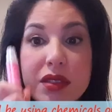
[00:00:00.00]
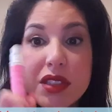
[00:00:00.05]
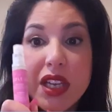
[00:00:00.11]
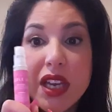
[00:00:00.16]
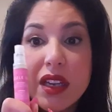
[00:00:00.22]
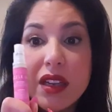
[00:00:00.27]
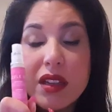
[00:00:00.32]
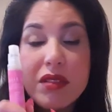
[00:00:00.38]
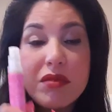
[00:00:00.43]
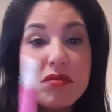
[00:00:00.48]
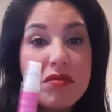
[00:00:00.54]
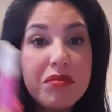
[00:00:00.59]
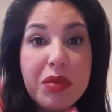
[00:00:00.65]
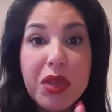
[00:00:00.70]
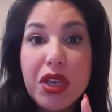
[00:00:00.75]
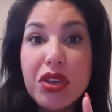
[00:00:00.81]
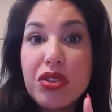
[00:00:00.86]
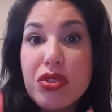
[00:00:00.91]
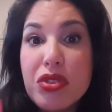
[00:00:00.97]
get it,
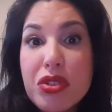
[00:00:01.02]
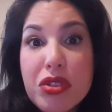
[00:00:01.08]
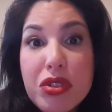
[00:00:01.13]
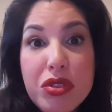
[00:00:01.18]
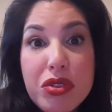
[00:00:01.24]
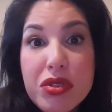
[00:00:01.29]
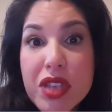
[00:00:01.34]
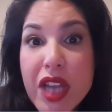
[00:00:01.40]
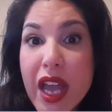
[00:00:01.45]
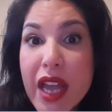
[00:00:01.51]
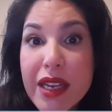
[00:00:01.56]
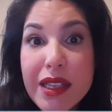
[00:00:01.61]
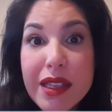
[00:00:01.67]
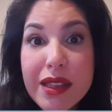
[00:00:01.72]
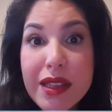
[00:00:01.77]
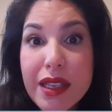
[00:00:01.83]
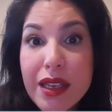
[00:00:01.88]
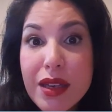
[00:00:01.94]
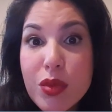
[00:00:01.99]
because you can use
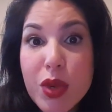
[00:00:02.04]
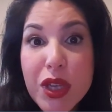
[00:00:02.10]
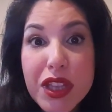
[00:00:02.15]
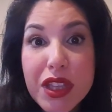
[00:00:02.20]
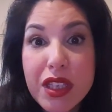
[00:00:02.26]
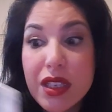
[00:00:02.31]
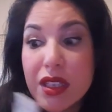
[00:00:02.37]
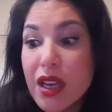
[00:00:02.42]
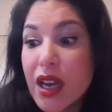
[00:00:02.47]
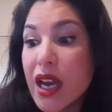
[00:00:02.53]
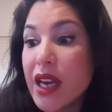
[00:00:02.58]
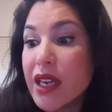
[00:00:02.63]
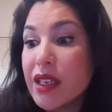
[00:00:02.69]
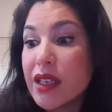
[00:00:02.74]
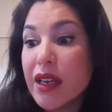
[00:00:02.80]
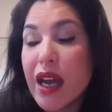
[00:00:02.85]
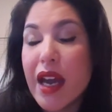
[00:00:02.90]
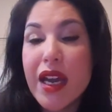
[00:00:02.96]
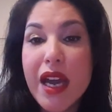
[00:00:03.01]
anything with it. I
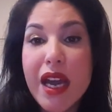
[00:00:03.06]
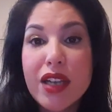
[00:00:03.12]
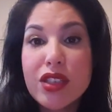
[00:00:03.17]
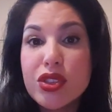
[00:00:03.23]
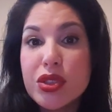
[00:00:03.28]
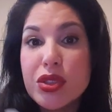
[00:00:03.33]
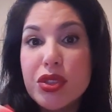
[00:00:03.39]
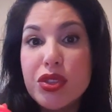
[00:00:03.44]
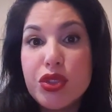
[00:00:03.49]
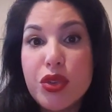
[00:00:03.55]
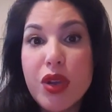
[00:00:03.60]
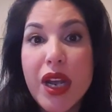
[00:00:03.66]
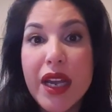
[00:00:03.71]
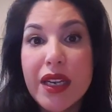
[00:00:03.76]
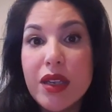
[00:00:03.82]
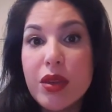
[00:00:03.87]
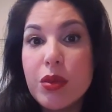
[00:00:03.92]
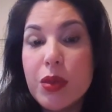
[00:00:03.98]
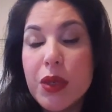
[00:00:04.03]
actually
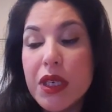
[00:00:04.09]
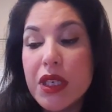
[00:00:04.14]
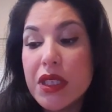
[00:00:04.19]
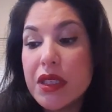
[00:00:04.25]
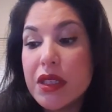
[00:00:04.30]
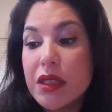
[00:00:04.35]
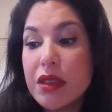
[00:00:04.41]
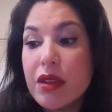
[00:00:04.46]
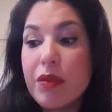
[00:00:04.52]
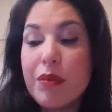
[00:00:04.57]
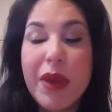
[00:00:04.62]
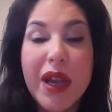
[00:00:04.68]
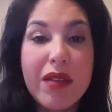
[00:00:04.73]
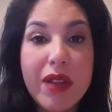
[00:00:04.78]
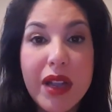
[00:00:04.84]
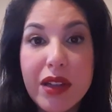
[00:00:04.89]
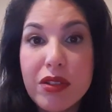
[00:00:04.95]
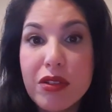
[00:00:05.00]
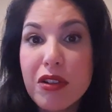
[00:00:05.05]
tried it with my
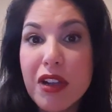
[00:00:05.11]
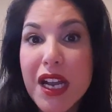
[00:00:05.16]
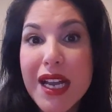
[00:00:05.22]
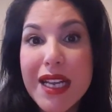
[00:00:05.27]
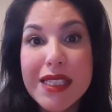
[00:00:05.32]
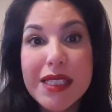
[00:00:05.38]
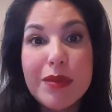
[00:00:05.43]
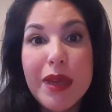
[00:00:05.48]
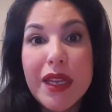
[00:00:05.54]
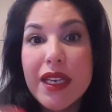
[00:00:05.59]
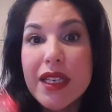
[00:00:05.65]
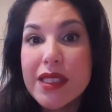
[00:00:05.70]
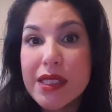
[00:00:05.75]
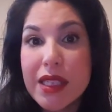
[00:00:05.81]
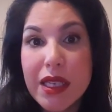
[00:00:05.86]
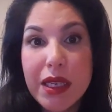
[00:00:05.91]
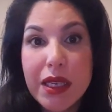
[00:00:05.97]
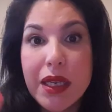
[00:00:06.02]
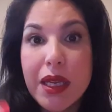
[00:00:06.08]
regular cosmetics,
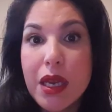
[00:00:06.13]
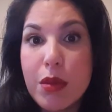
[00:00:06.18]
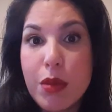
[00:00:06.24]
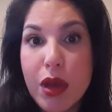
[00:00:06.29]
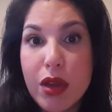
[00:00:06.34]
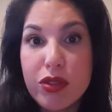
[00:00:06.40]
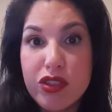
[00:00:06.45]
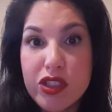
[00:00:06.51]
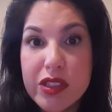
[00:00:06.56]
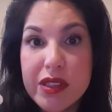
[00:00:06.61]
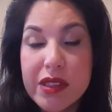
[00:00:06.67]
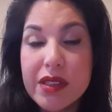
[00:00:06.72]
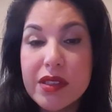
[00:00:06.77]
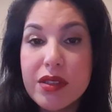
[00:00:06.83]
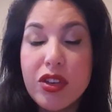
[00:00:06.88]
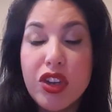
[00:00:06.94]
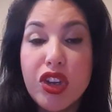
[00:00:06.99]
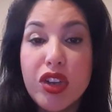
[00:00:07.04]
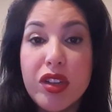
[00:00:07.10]
and it came out just as
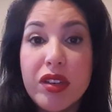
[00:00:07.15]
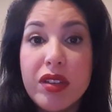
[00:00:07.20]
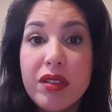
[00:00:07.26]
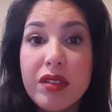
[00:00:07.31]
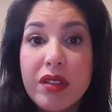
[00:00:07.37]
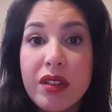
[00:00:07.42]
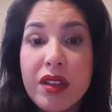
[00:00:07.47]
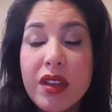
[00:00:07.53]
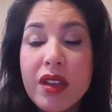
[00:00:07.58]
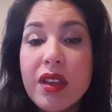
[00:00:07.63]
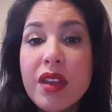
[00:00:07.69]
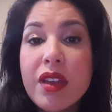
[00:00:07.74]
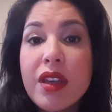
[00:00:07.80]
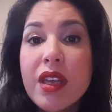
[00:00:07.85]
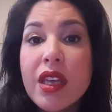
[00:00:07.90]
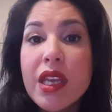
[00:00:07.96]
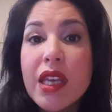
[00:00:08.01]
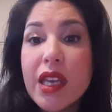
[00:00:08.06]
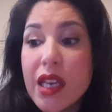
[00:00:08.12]
good
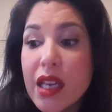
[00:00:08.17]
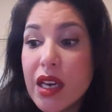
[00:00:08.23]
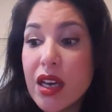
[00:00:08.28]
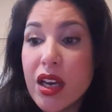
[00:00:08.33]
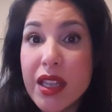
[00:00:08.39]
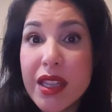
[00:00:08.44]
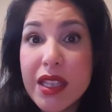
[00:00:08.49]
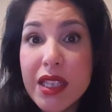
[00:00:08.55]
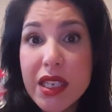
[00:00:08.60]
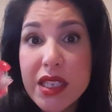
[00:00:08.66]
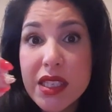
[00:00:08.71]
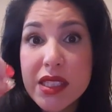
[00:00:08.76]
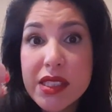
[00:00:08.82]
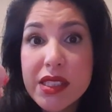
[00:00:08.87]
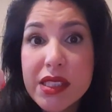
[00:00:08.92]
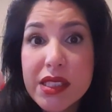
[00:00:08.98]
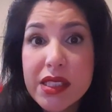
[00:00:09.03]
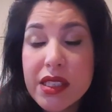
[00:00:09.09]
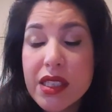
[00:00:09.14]
on
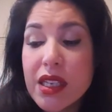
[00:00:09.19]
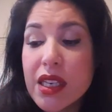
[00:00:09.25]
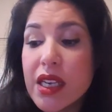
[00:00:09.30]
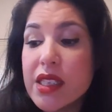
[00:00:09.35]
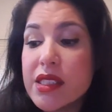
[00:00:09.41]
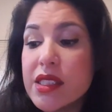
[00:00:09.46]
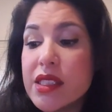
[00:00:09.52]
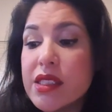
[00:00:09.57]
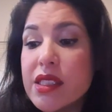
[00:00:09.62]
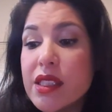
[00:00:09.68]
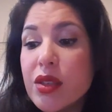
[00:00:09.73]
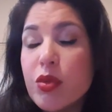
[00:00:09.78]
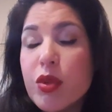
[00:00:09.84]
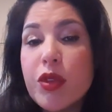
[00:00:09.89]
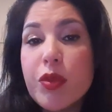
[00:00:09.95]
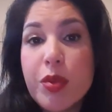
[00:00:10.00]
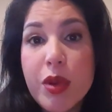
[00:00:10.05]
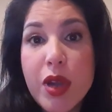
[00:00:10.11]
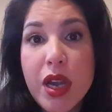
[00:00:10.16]
this as it did
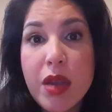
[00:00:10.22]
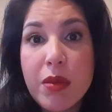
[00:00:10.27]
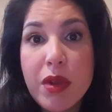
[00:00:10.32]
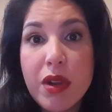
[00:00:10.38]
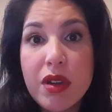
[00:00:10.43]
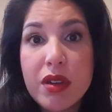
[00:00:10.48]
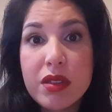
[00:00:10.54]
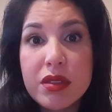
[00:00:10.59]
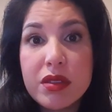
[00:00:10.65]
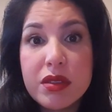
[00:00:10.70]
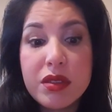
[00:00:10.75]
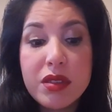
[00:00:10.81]
with primer.